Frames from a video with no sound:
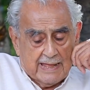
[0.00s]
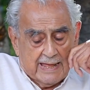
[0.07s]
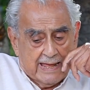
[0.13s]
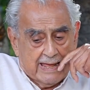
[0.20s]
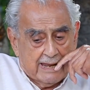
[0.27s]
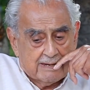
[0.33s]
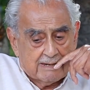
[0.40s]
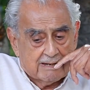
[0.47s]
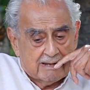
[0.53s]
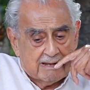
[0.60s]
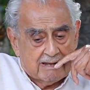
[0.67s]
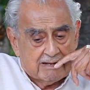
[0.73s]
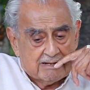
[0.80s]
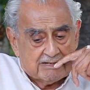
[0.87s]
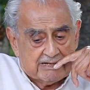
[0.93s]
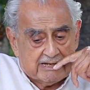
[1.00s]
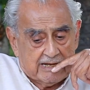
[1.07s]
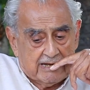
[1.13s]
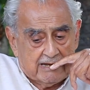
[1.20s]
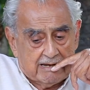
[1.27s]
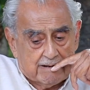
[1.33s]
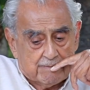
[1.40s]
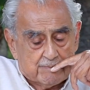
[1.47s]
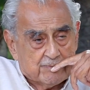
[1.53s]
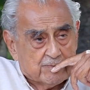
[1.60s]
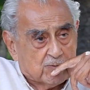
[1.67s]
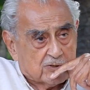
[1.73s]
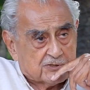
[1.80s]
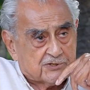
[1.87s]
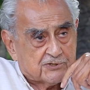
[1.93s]
and she
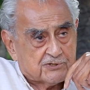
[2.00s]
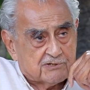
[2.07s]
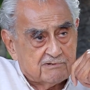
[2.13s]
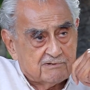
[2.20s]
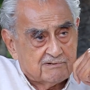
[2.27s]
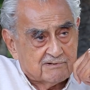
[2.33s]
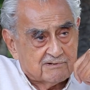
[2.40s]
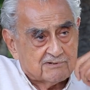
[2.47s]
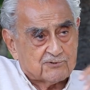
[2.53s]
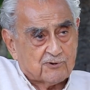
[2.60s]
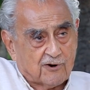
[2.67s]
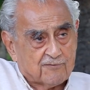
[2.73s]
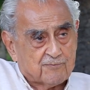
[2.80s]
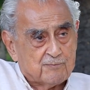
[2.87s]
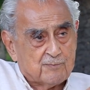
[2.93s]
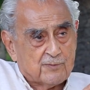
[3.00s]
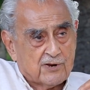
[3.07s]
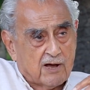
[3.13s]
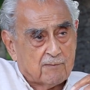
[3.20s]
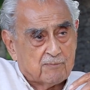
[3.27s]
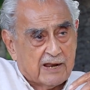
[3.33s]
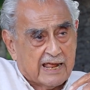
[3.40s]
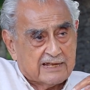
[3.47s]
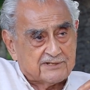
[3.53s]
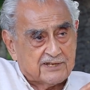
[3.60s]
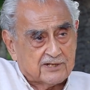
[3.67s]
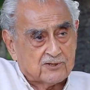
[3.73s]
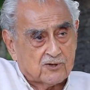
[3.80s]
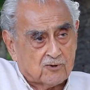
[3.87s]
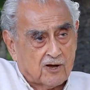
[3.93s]
was sort of
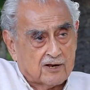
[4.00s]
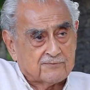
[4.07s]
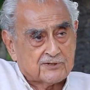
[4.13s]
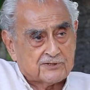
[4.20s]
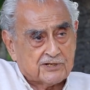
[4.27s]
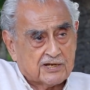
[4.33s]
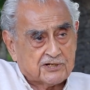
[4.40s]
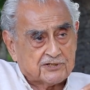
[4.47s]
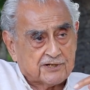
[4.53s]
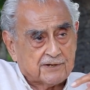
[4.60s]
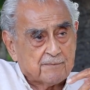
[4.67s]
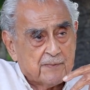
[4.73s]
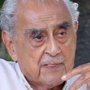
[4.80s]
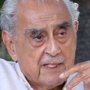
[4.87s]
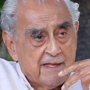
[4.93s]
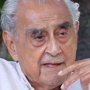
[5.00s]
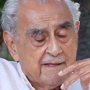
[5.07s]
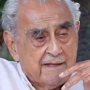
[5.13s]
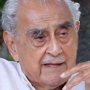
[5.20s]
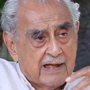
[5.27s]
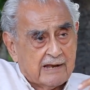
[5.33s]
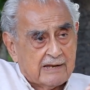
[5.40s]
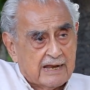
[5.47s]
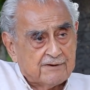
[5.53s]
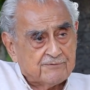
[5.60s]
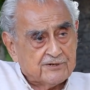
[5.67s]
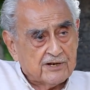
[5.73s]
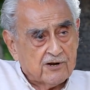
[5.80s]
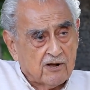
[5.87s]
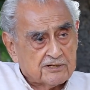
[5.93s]
monopolizing the conversation. And
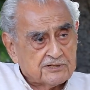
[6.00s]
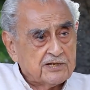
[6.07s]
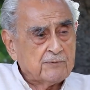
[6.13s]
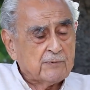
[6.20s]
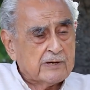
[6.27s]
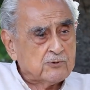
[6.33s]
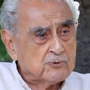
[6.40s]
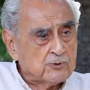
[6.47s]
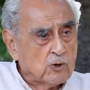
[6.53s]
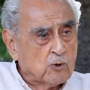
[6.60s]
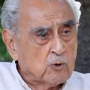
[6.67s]
later on, she went to the